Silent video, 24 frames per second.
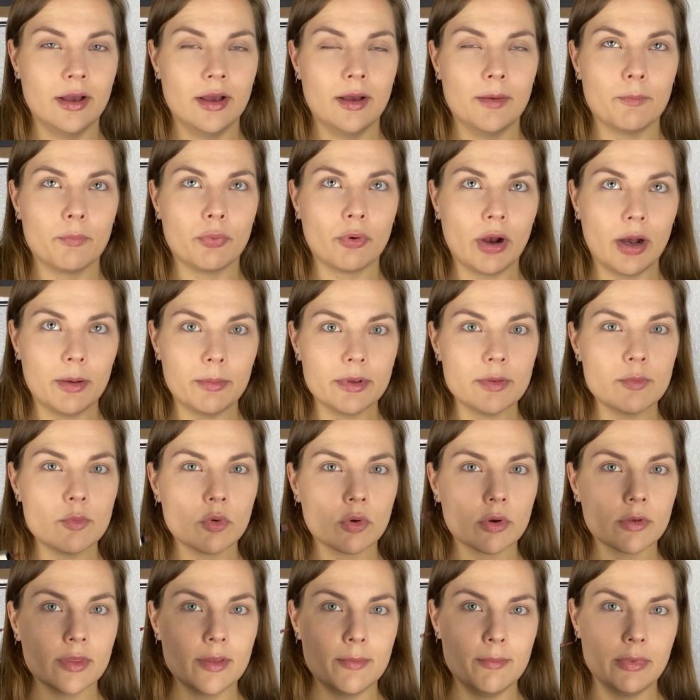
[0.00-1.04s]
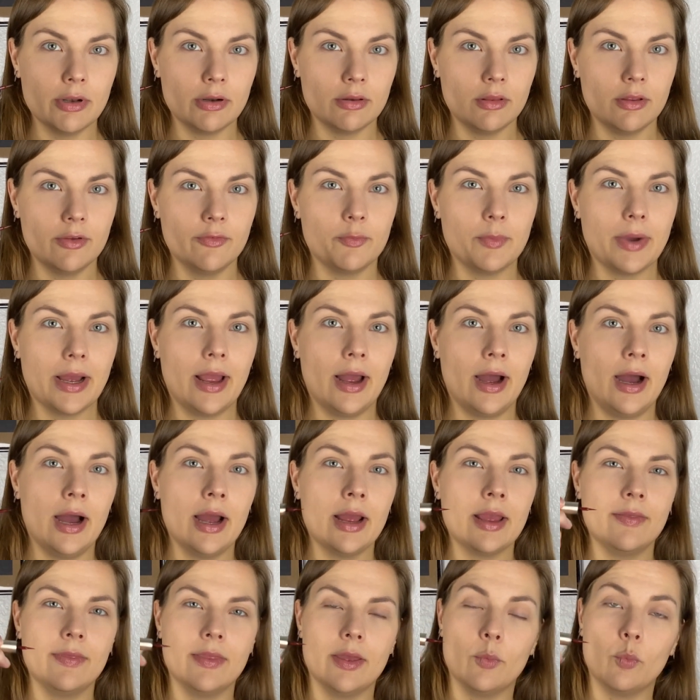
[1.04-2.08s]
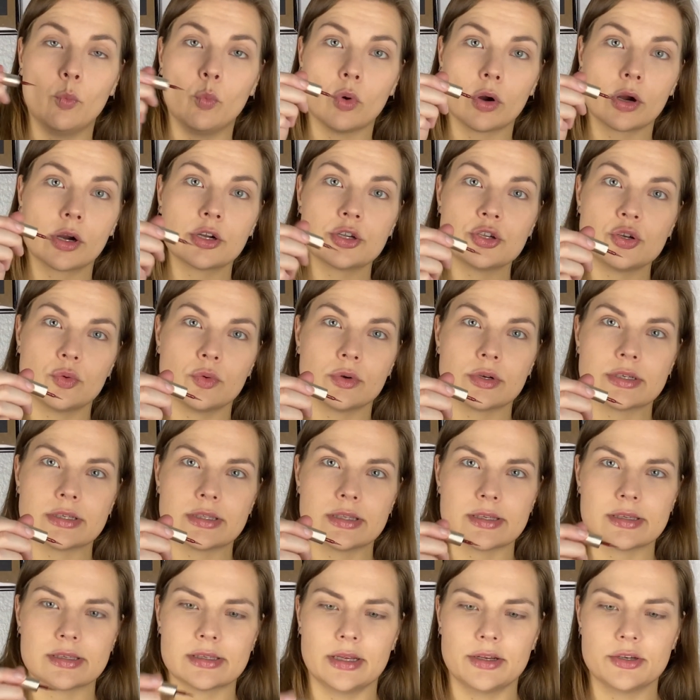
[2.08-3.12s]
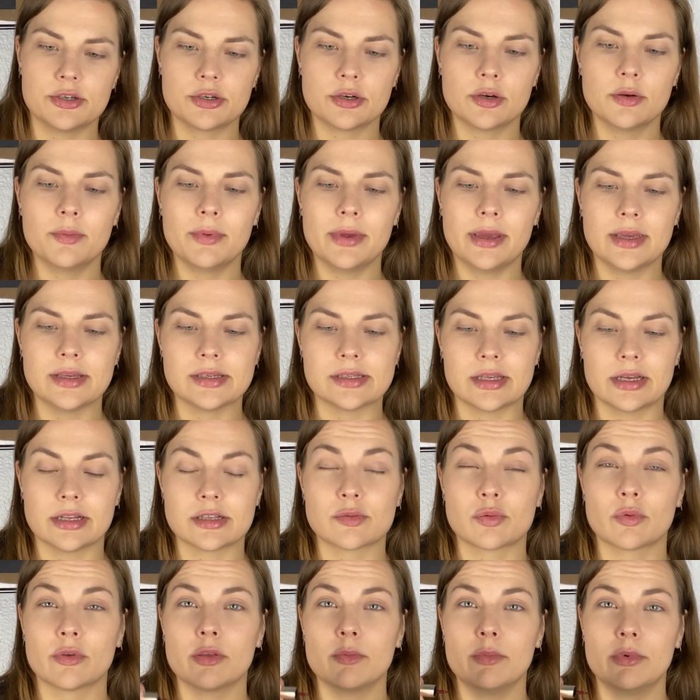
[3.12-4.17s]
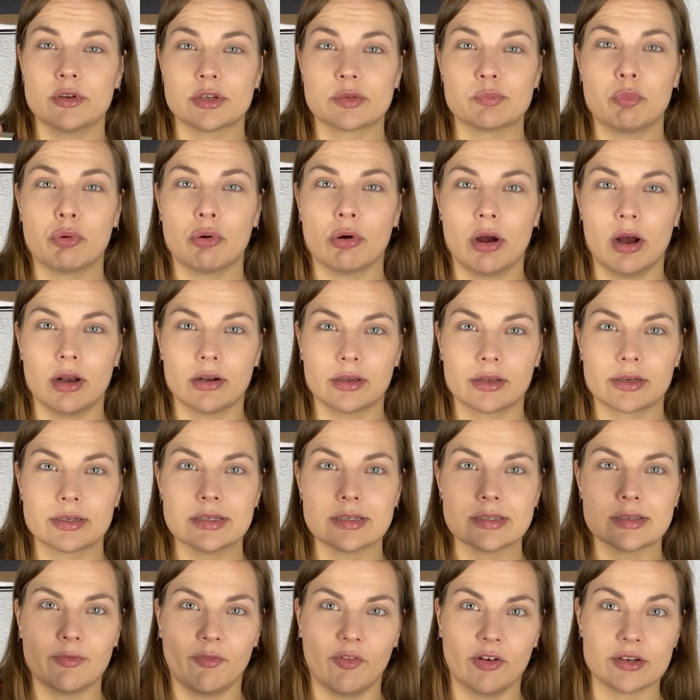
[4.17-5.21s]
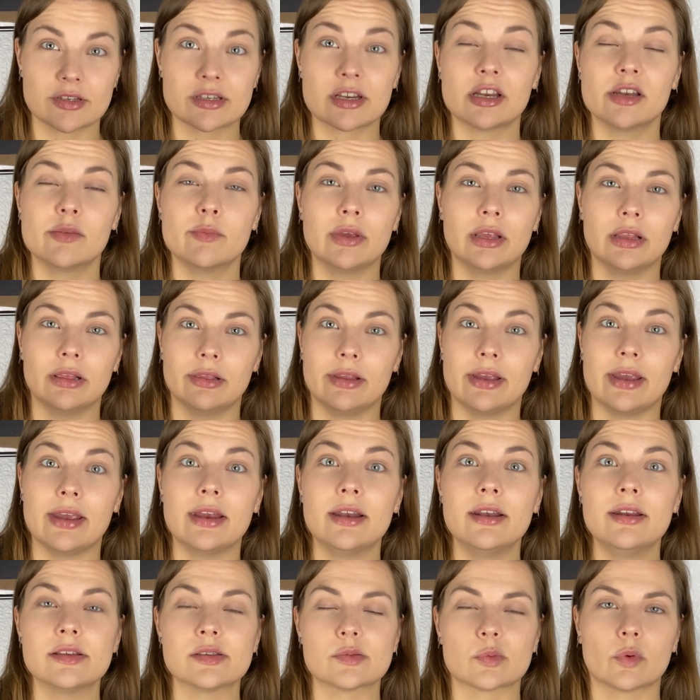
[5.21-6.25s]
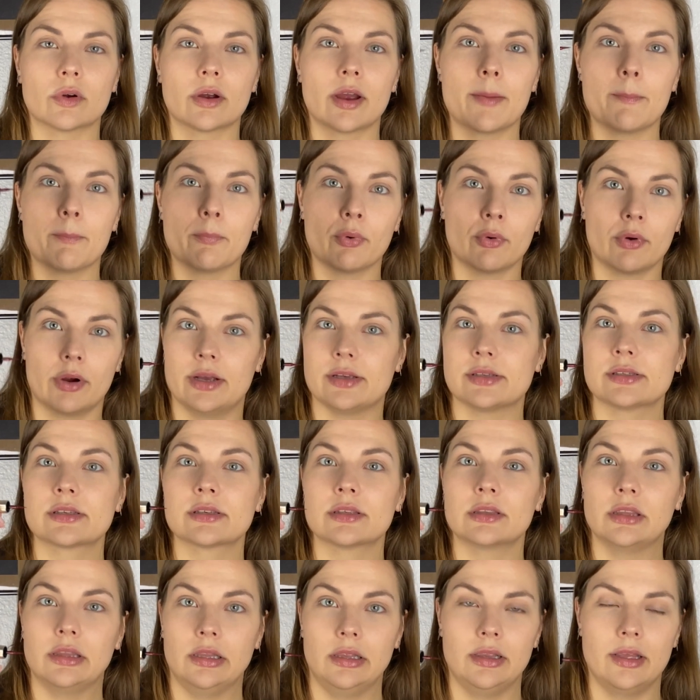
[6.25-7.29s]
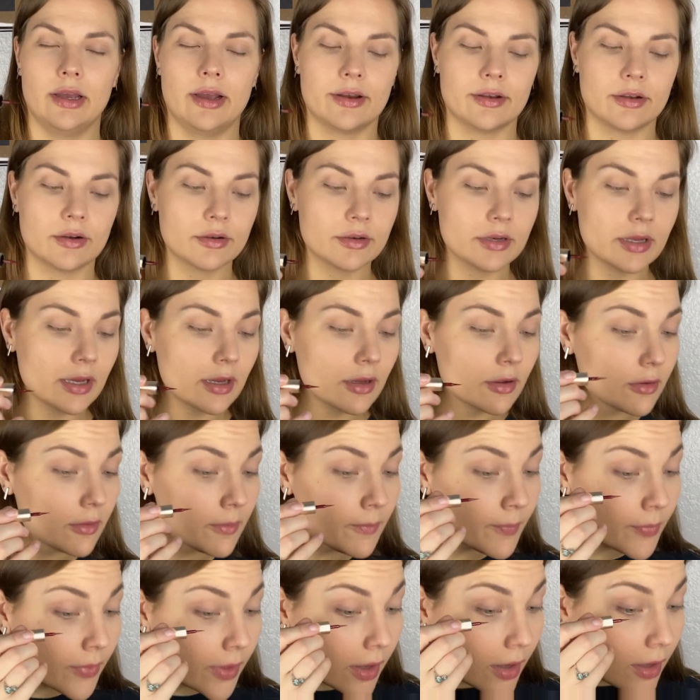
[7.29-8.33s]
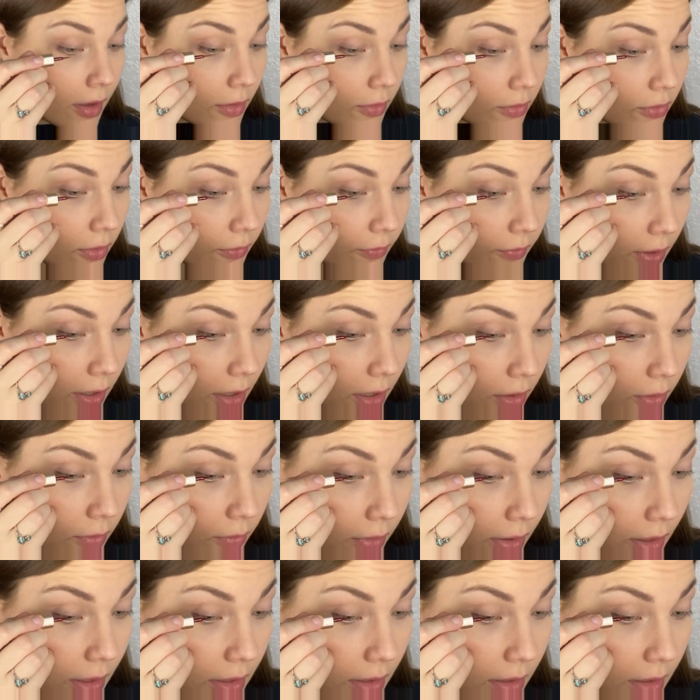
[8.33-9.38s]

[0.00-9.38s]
probably more in the middle of my eye and then work towards the center because that's where the most product is first going to be laid, is where I press the liner down. So if I go right in